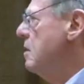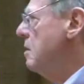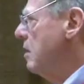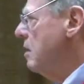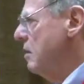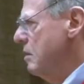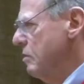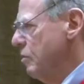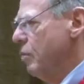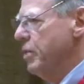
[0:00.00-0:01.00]
The
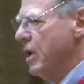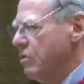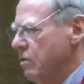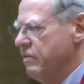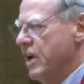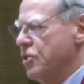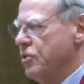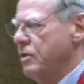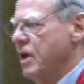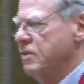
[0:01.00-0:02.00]
European
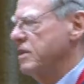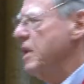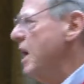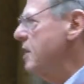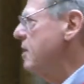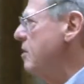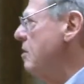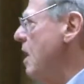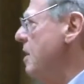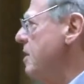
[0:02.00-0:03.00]
Convention has an
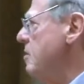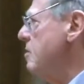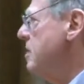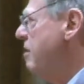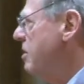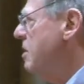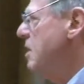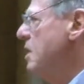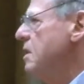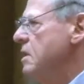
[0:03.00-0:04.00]
article, Article
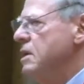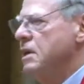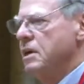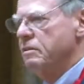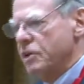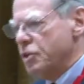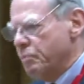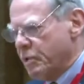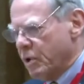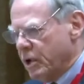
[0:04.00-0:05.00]
17,
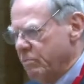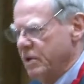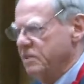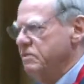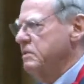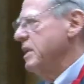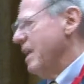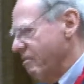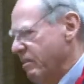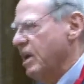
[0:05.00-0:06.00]
which prohibits, in
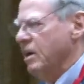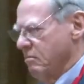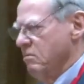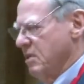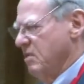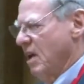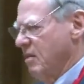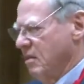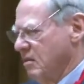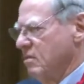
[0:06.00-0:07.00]
a way, it
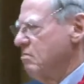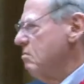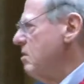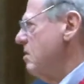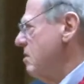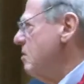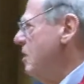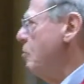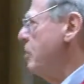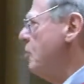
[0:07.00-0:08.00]
says it's a
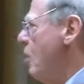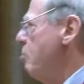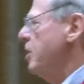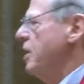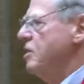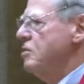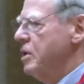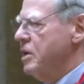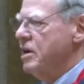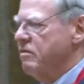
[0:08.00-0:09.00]
little bit complicated,
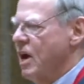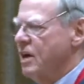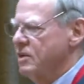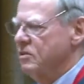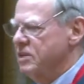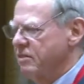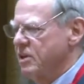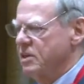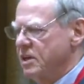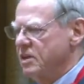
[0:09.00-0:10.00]
but anyway, Article
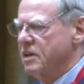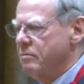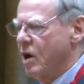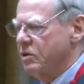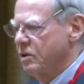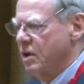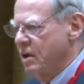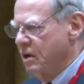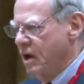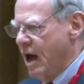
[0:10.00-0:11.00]
17 is about
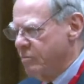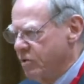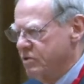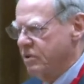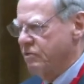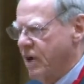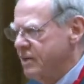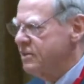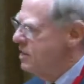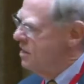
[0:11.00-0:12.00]
abuse of
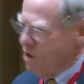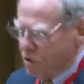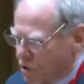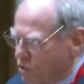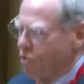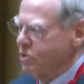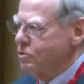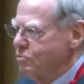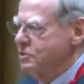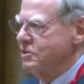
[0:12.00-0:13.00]
rights. The court
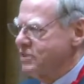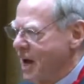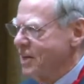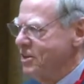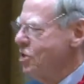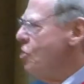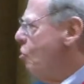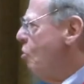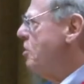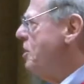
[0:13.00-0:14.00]
uses that
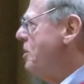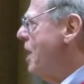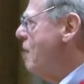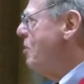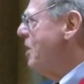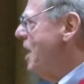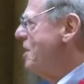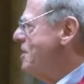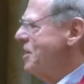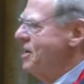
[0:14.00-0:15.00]
all the time
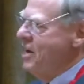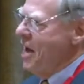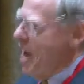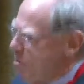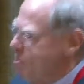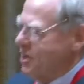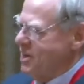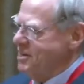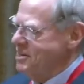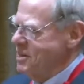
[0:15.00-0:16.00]
regarding
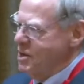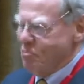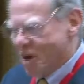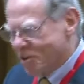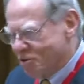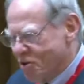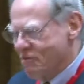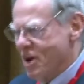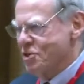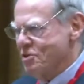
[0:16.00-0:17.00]
applicants, but the
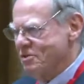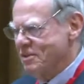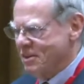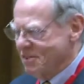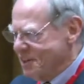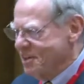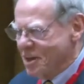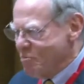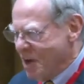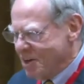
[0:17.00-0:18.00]
Convention says that it
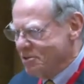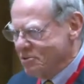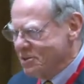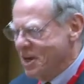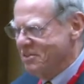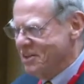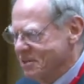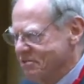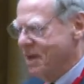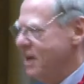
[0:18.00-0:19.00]
applies to states
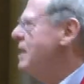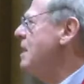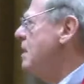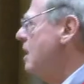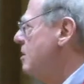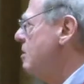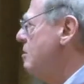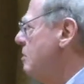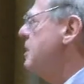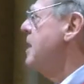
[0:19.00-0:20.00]
as well. Now, the
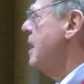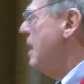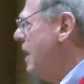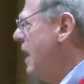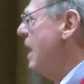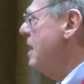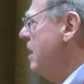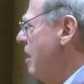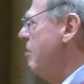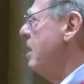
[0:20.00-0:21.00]
court
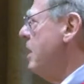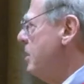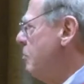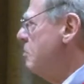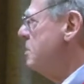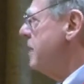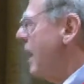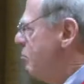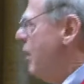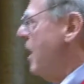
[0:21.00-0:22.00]
hardly ever used
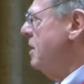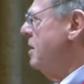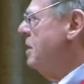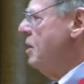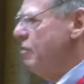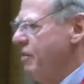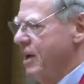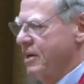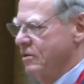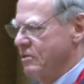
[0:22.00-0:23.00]
that part of
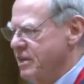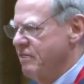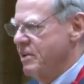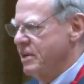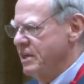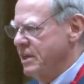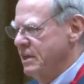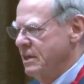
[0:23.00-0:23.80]
Article 17.